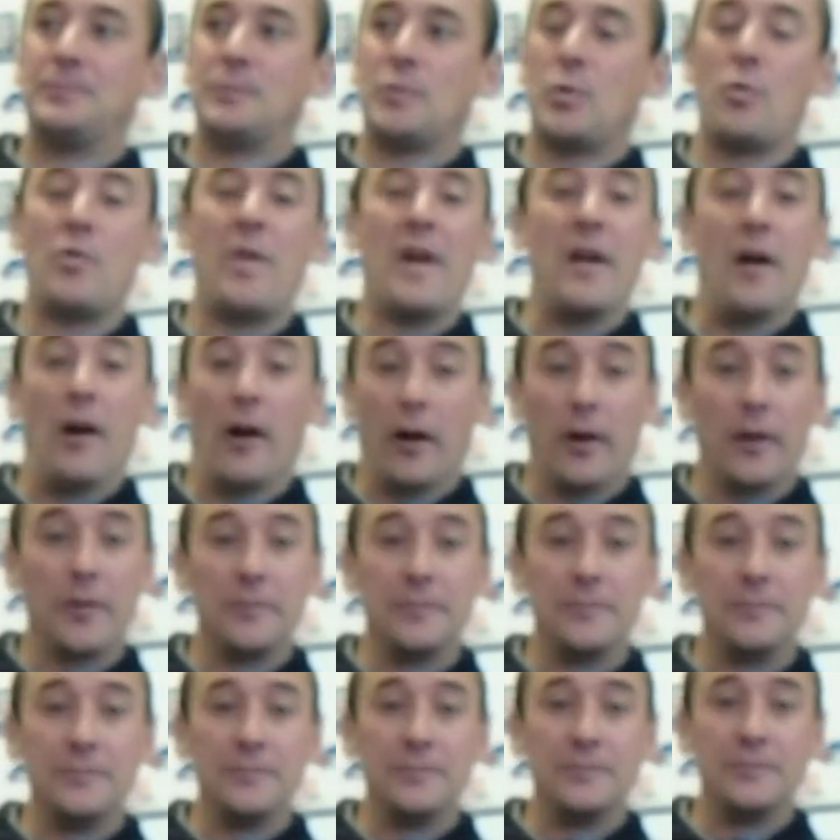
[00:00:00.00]
who they are,
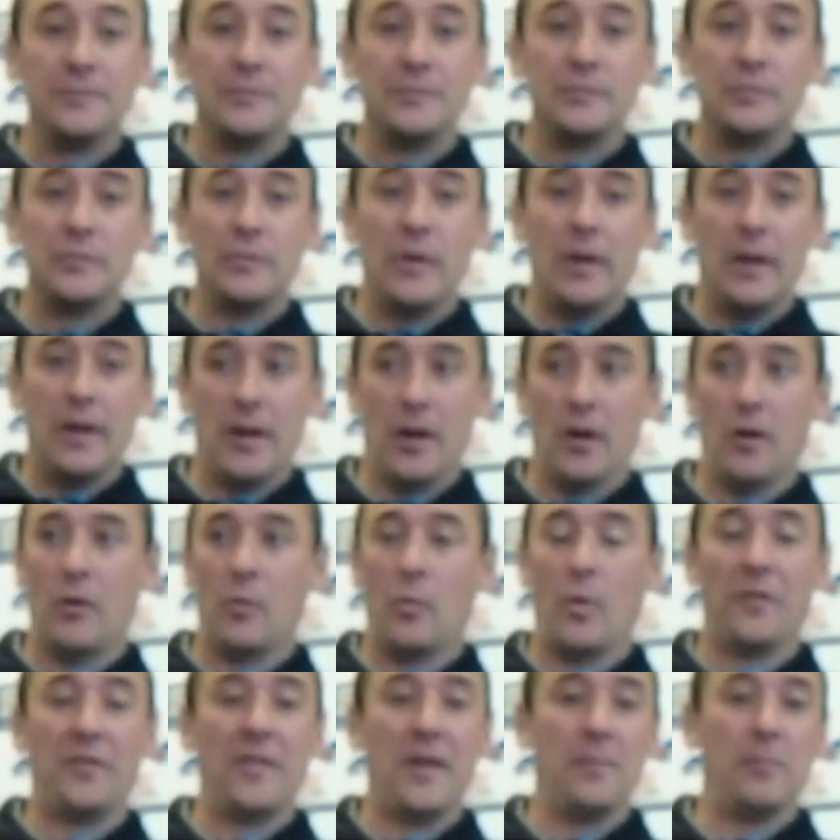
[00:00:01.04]
and
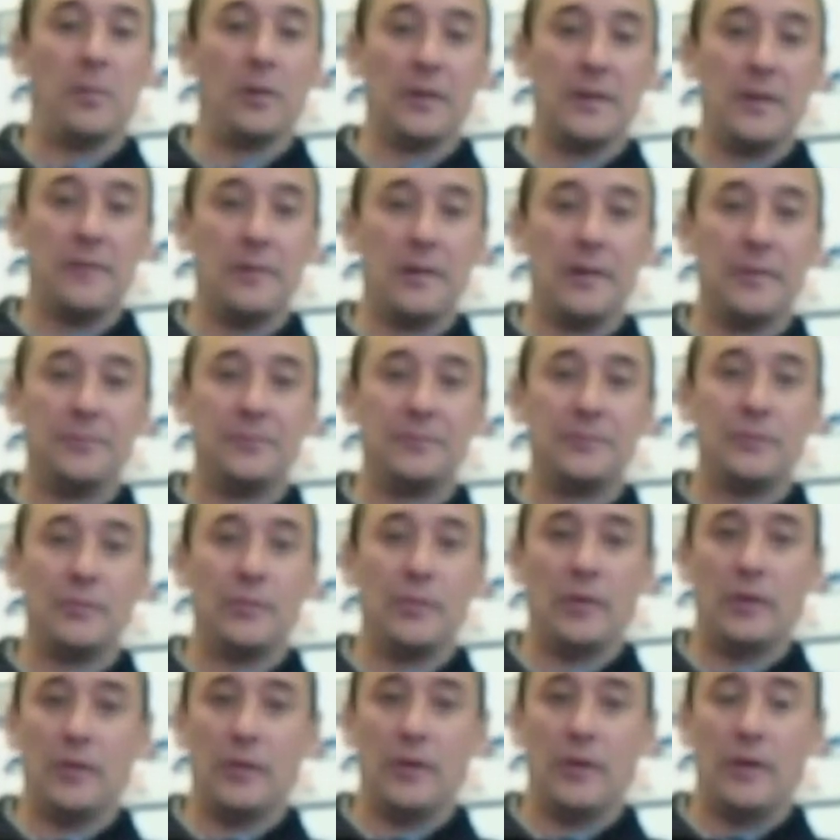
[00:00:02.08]
what they believe in,
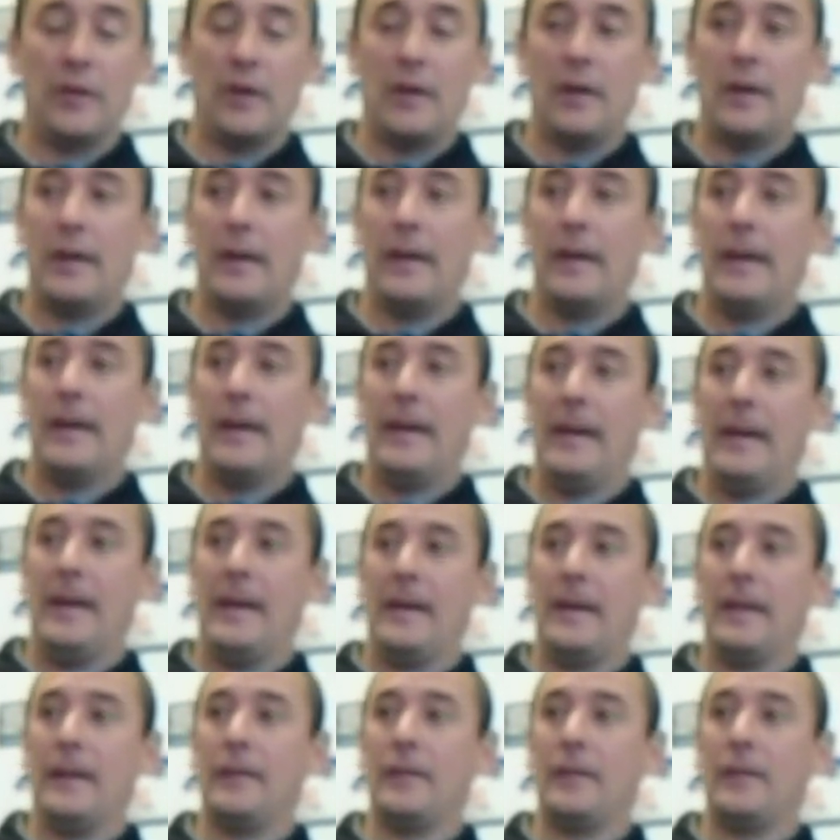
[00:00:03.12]

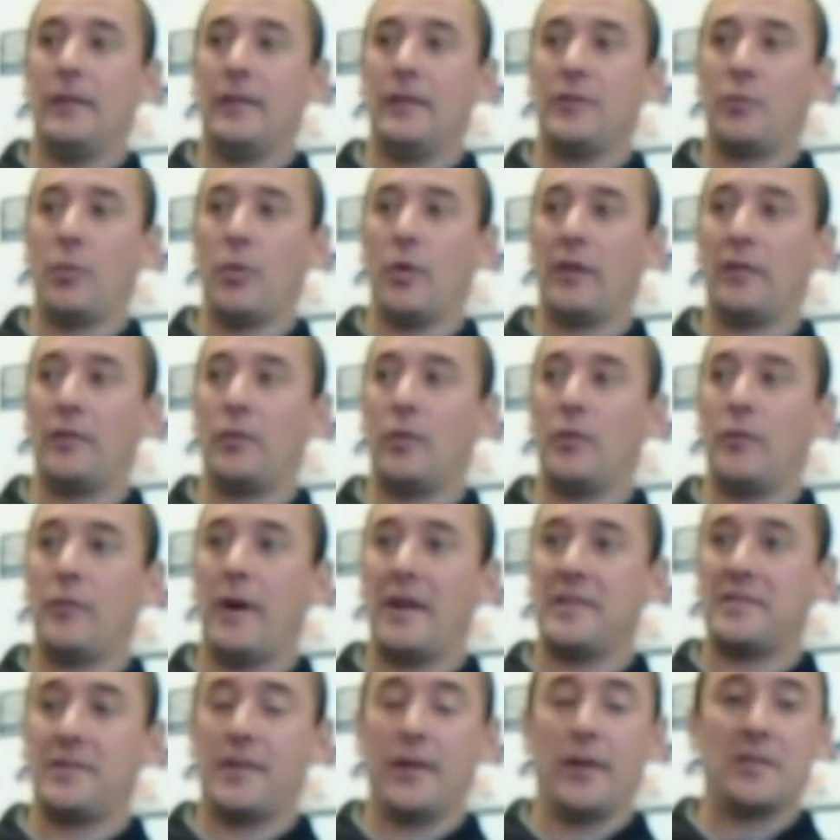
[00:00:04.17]
and is willing to
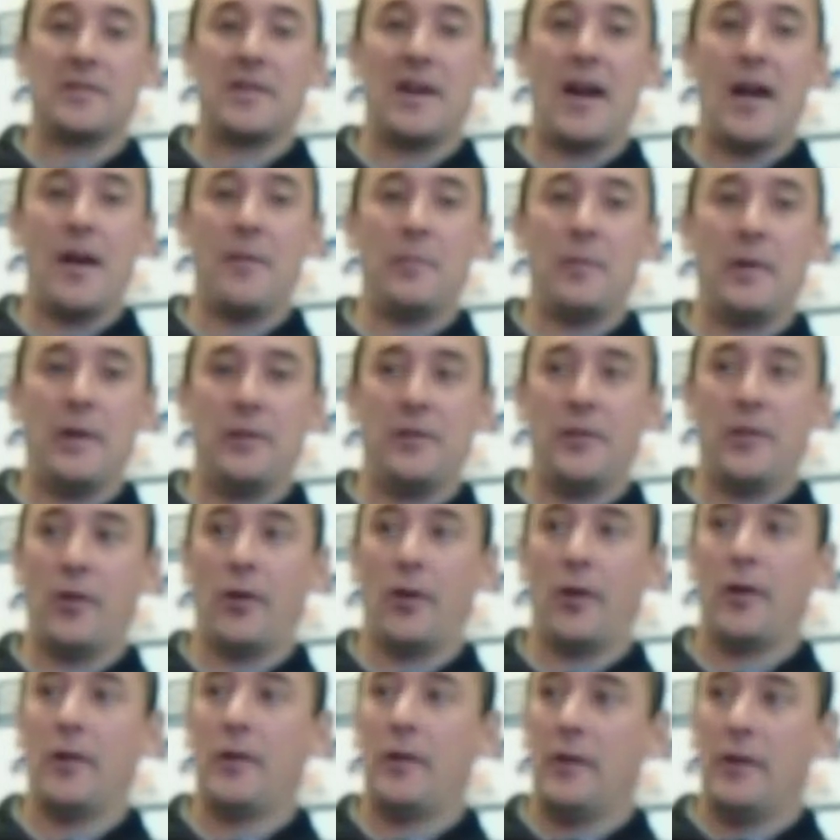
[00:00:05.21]
invest their time in
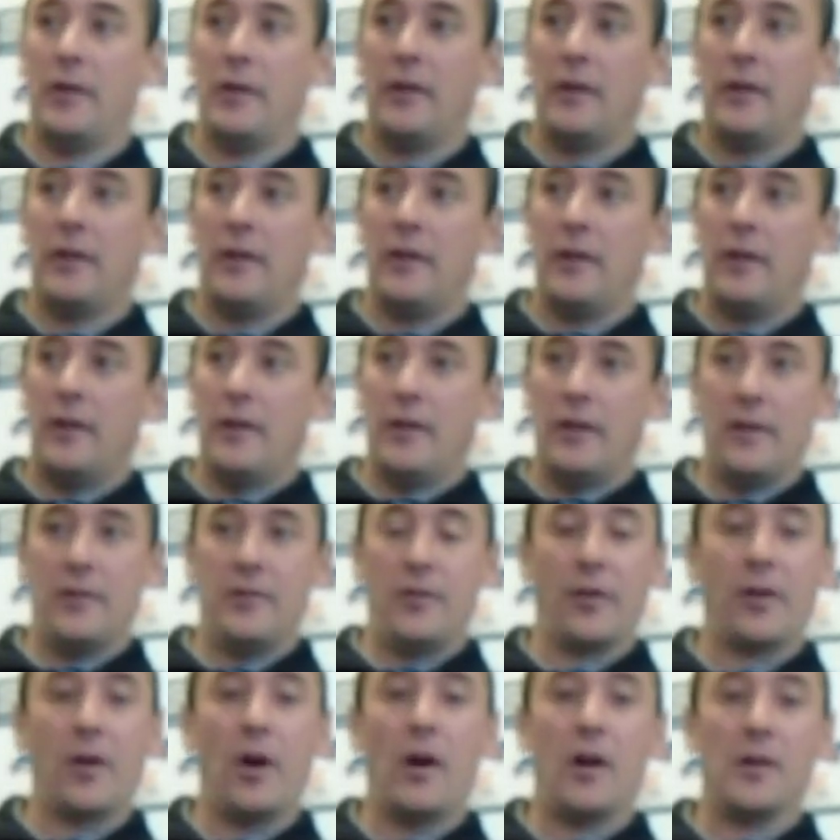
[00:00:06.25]
your
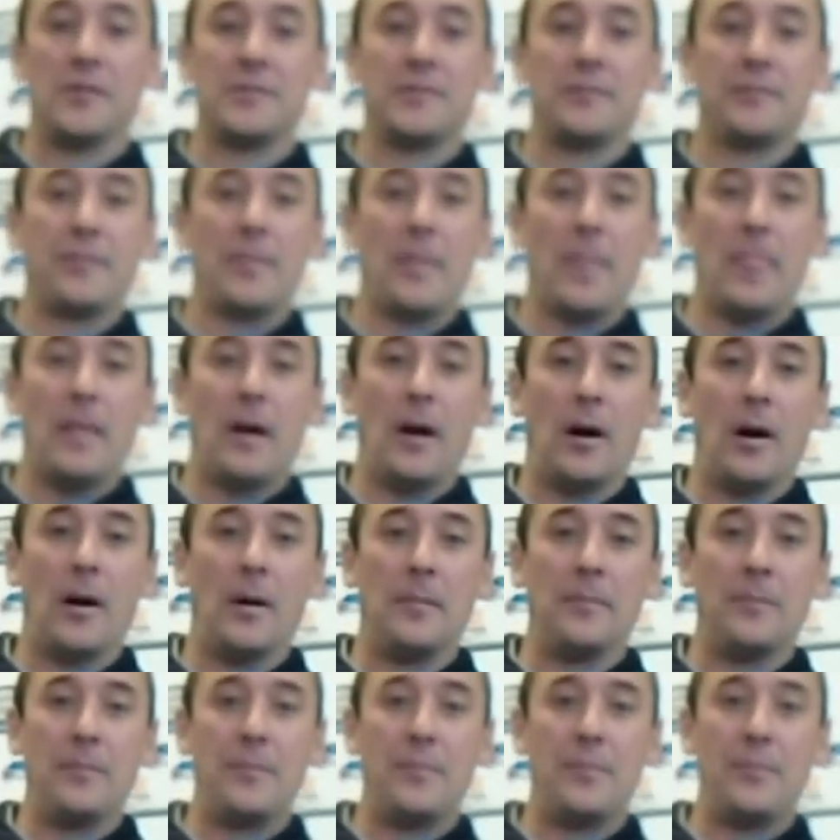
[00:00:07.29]
cause.
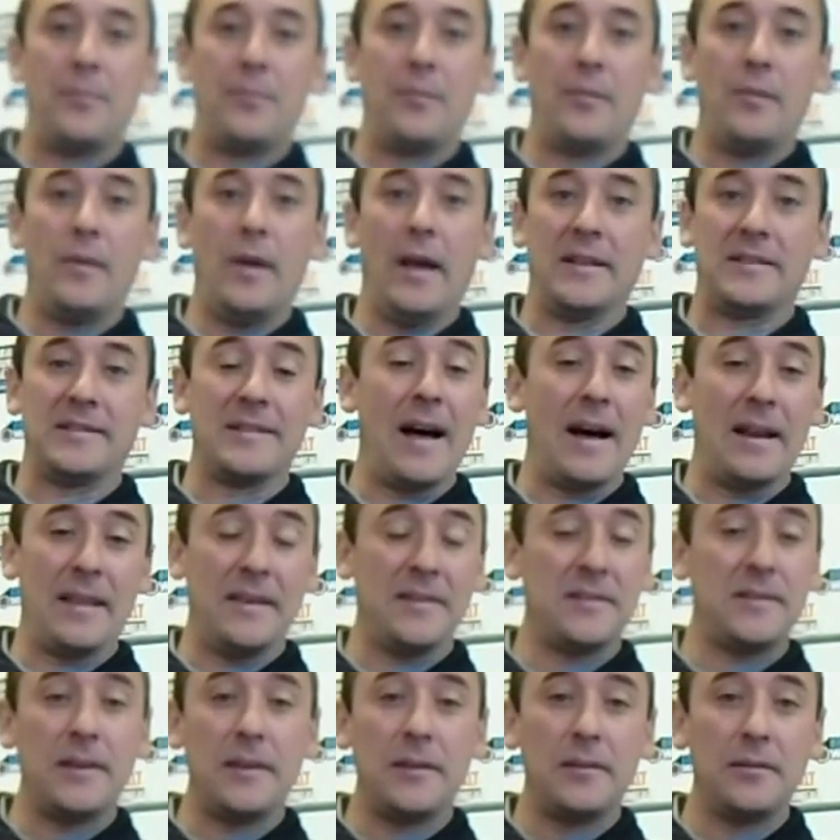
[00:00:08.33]
It's not
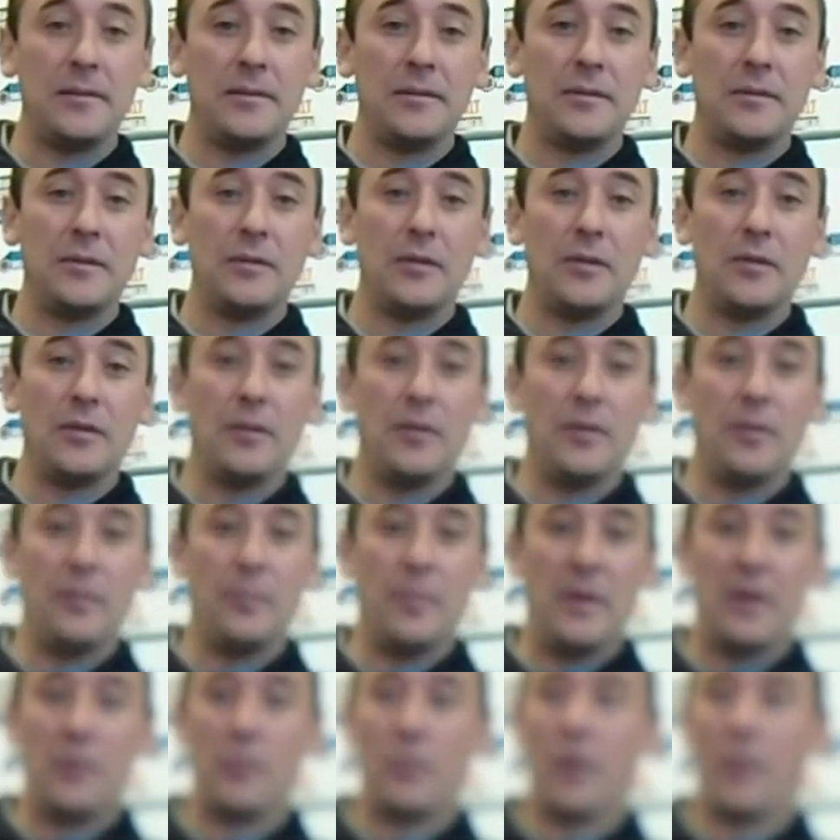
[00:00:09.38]
easy being